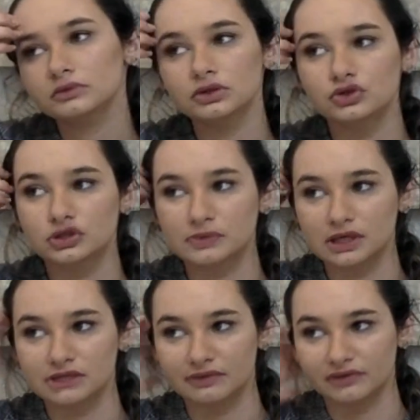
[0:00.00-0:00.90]
Just
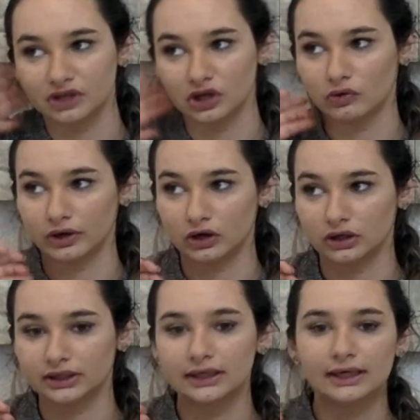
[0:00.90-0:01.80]
because of everything going on.
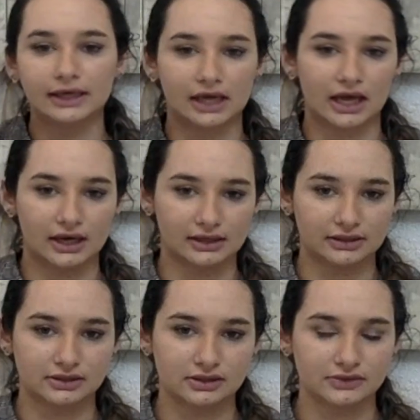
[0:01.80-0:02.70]
And